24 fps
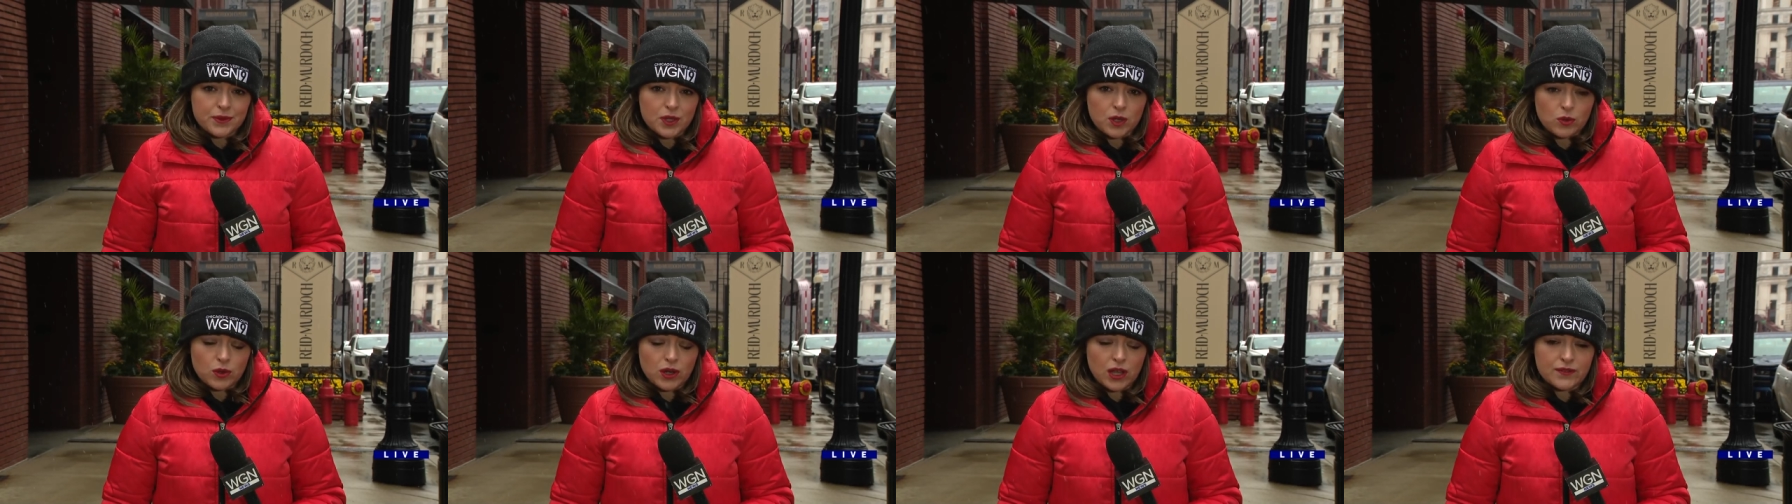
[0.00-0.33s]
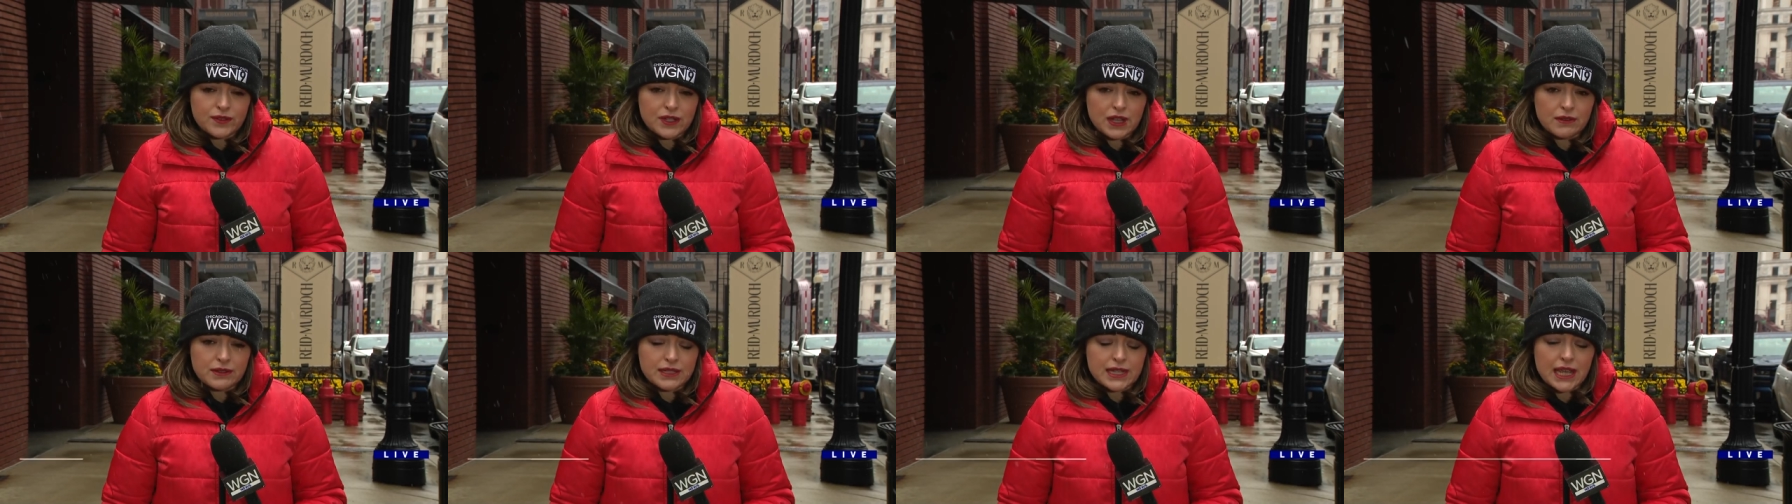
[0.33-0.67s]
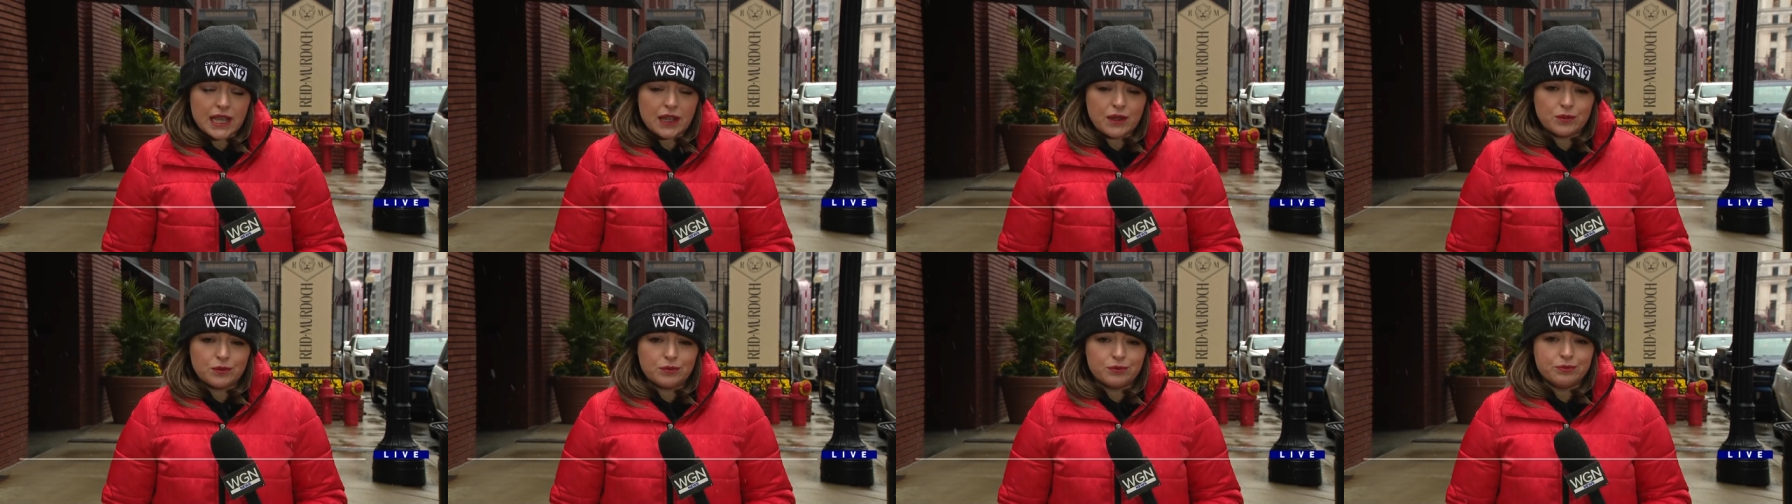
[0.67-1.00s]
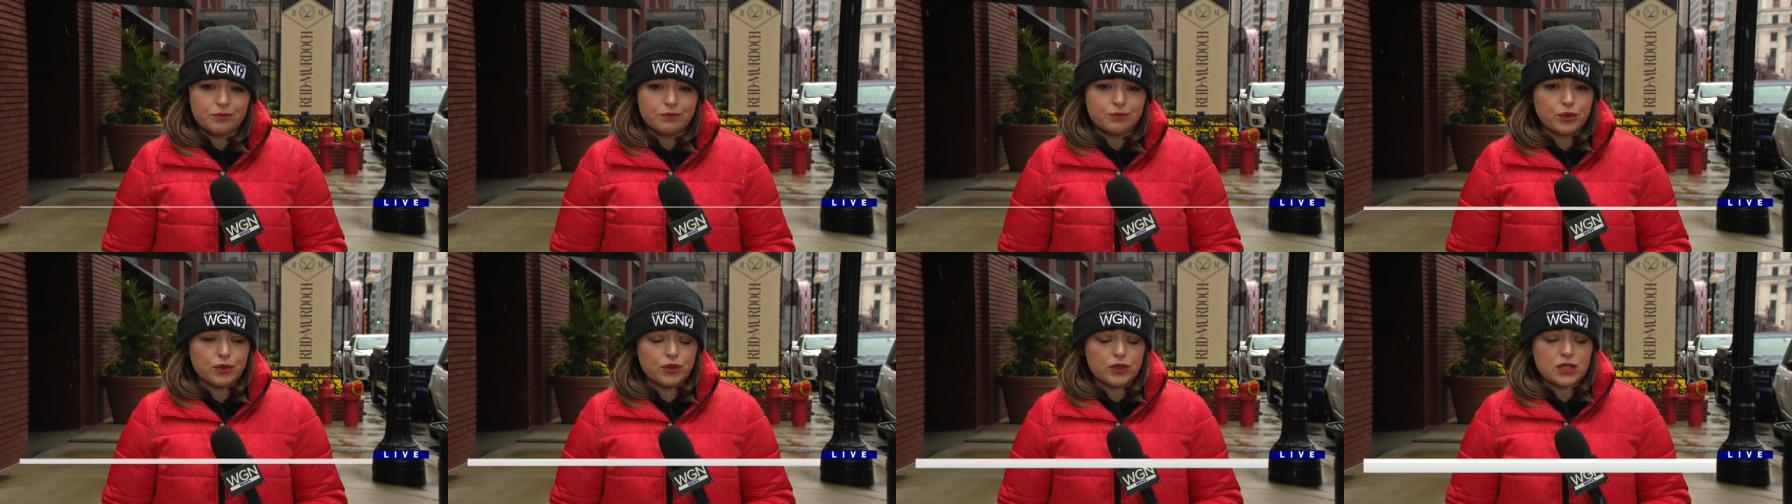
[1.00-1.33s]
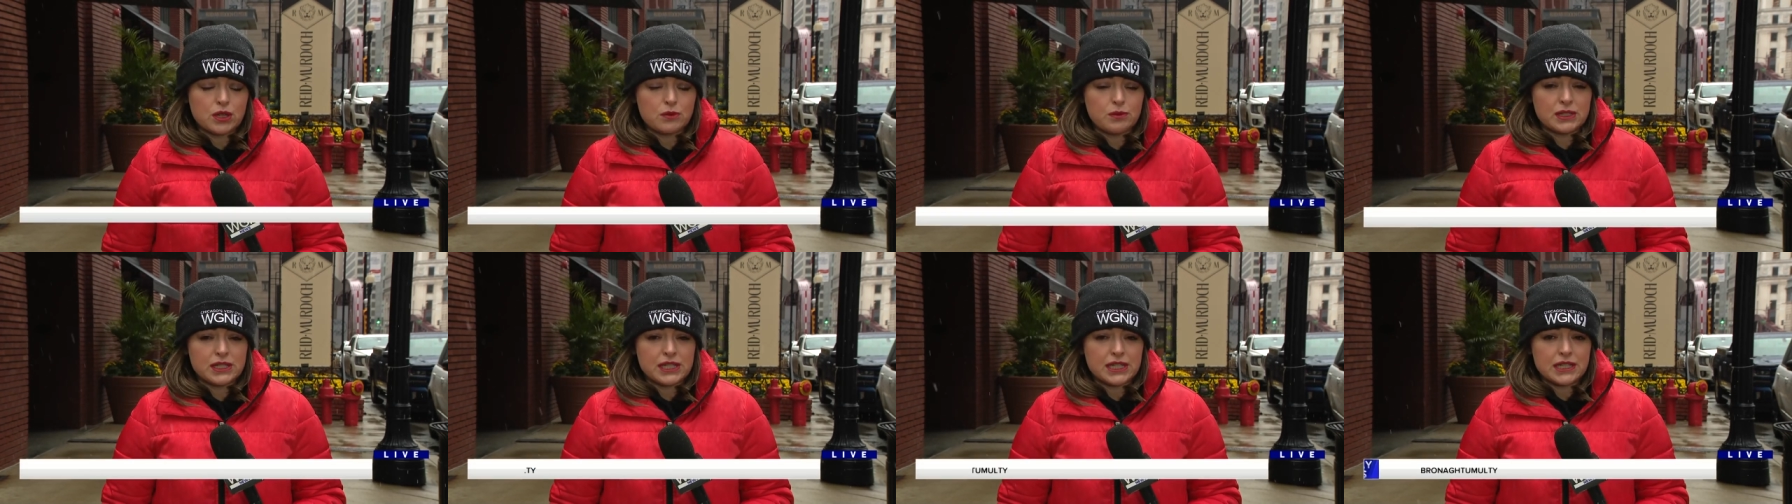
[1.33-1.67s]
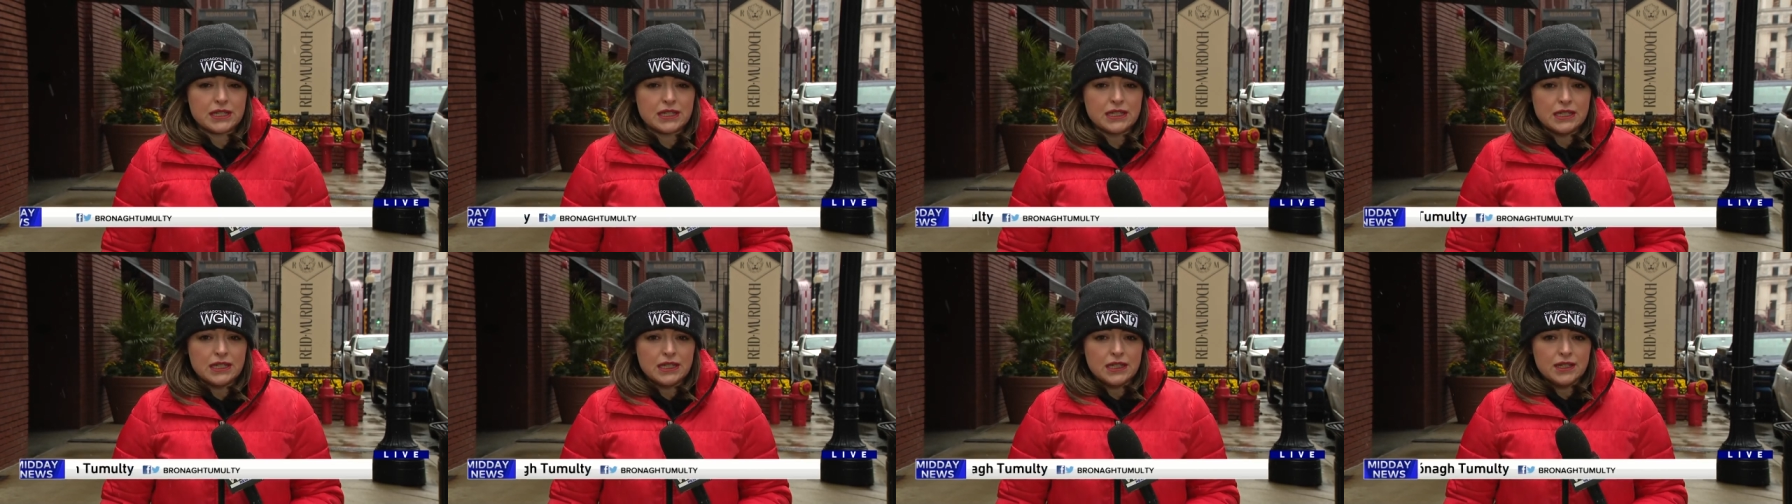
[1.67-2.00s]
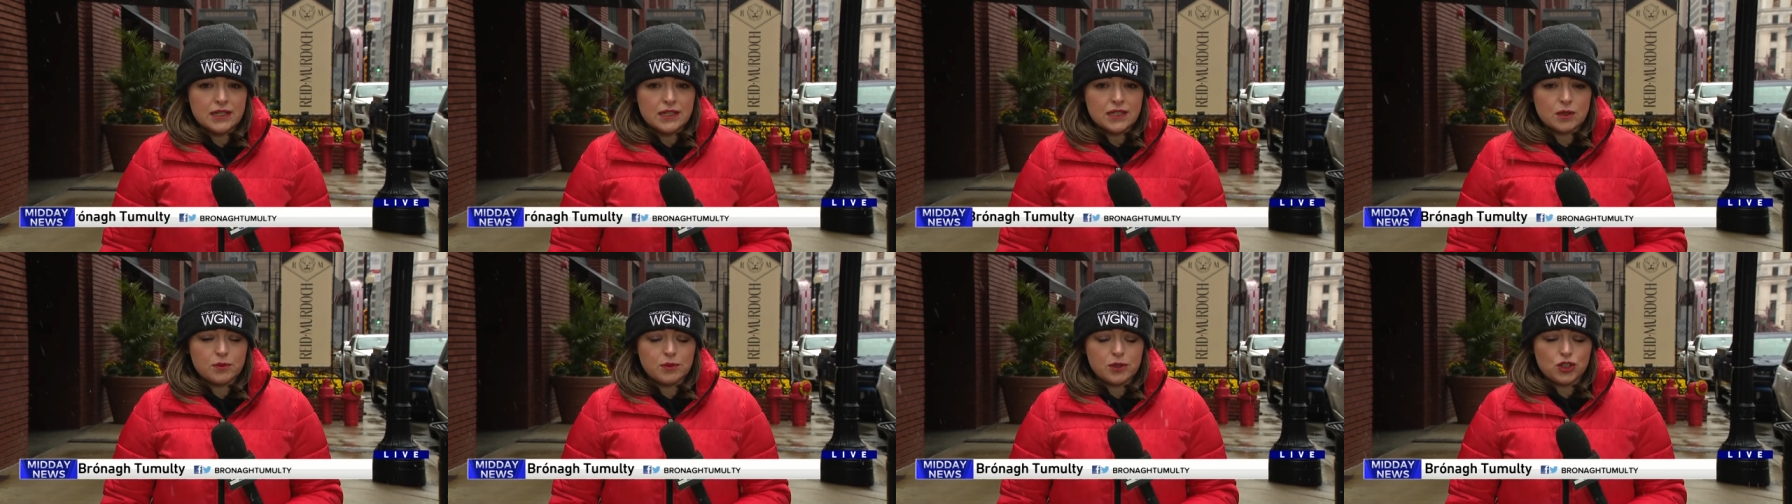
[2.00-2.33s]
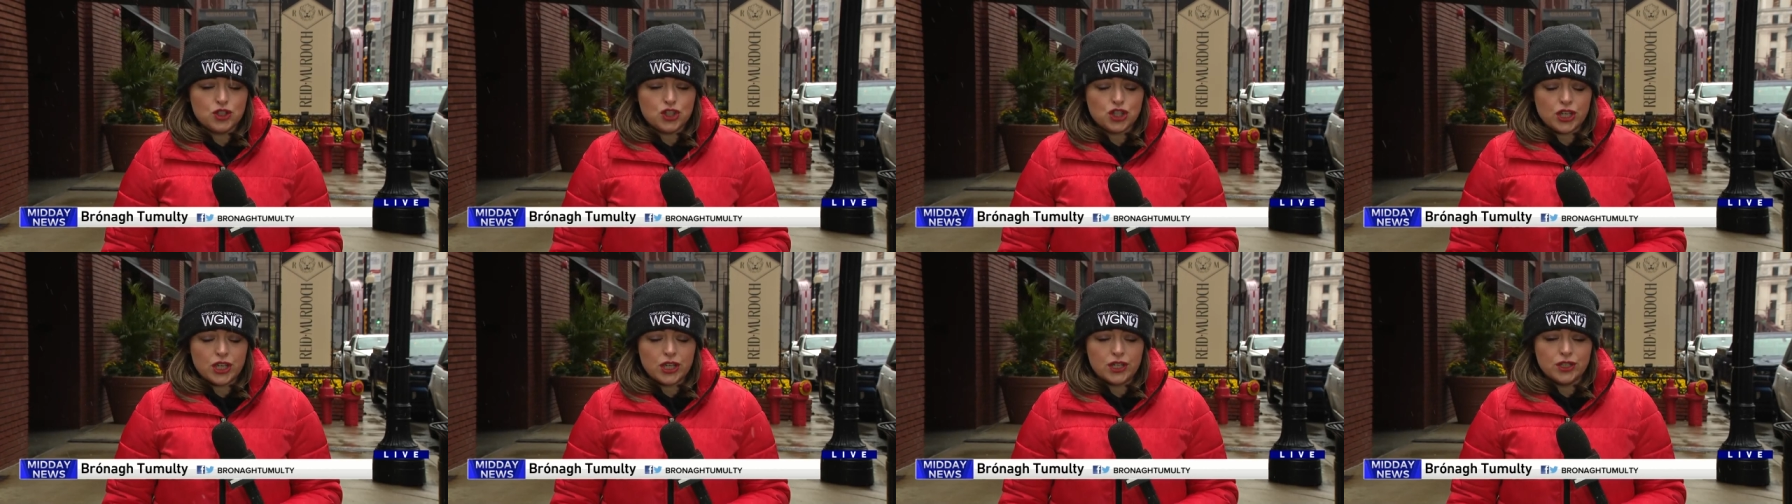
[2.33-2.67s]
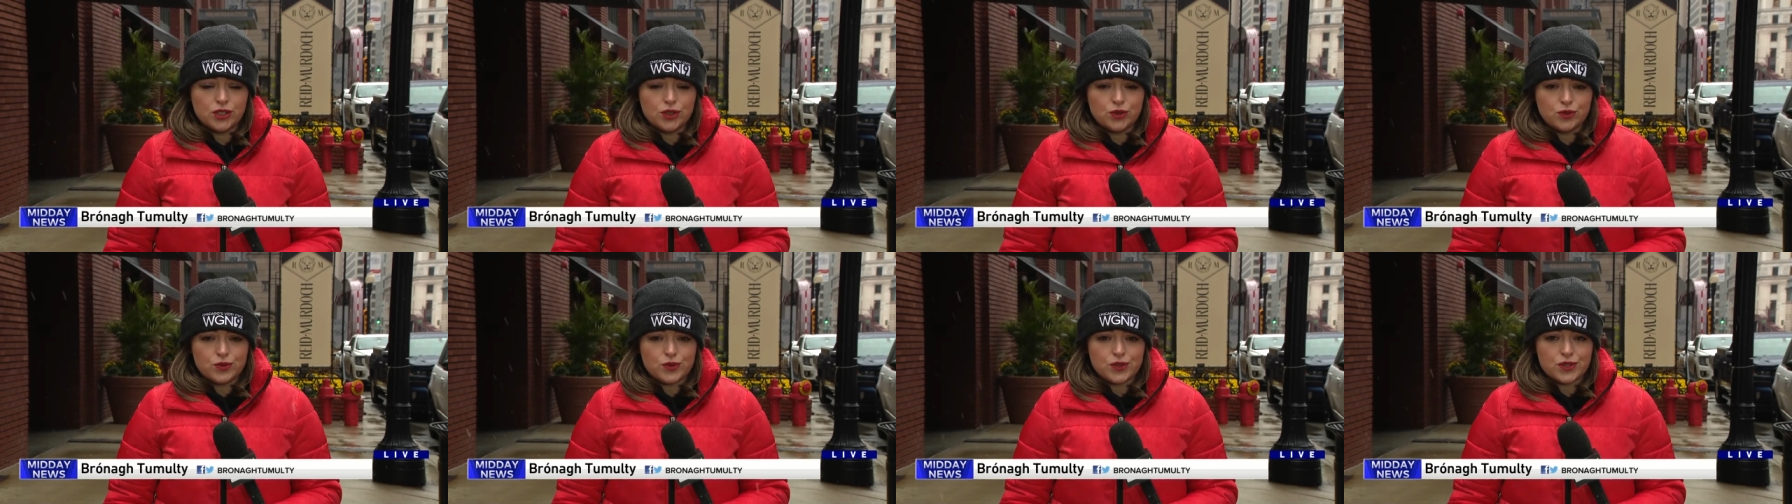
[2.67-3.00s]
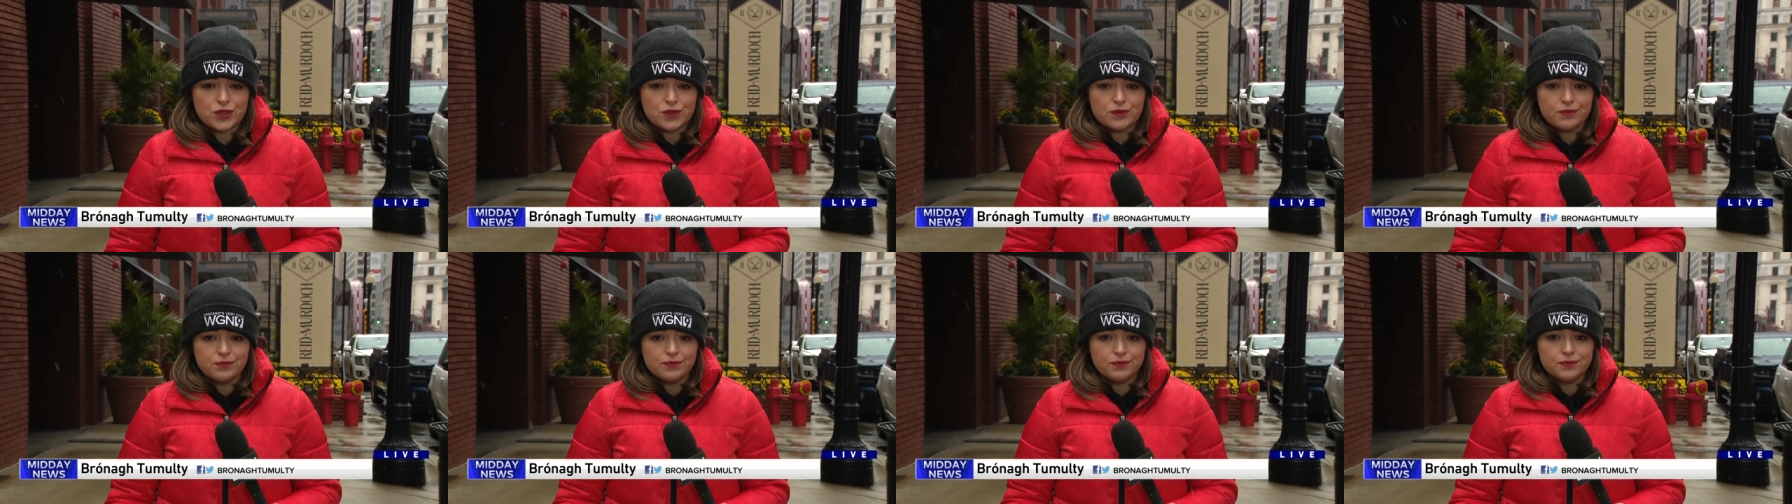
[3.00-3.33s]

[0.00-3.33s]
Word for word: We're live downtown. Bronagh Tumulty WGN News.